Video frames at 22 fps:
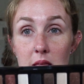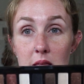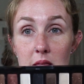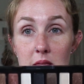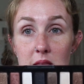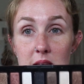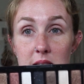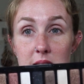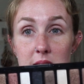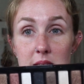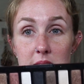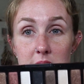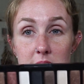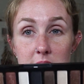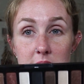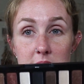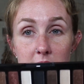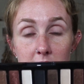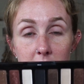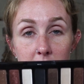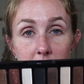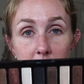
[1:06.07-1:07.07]
This
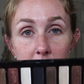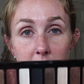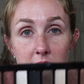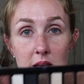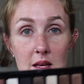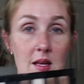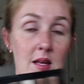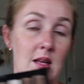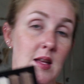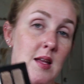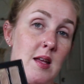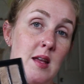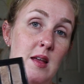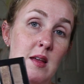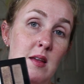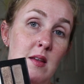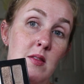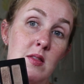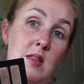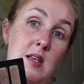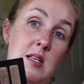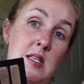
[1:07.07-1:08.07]
is
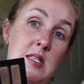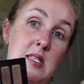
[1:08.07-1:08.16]
the